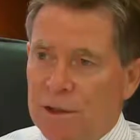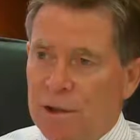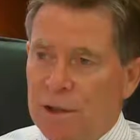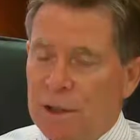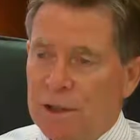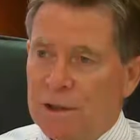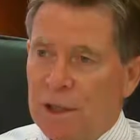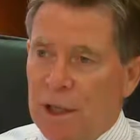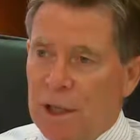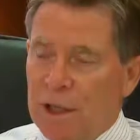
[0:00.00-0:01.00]
New Year's
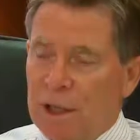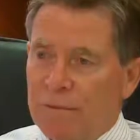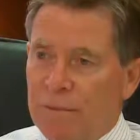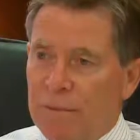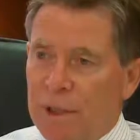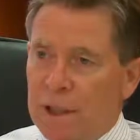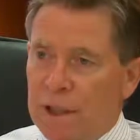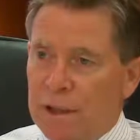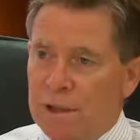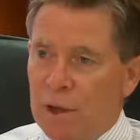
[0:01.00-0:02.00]
Eve
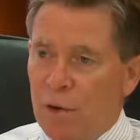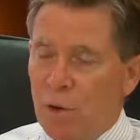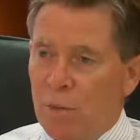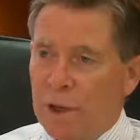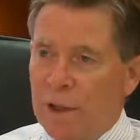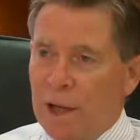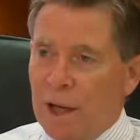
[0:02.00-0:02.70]
meeting at Albury.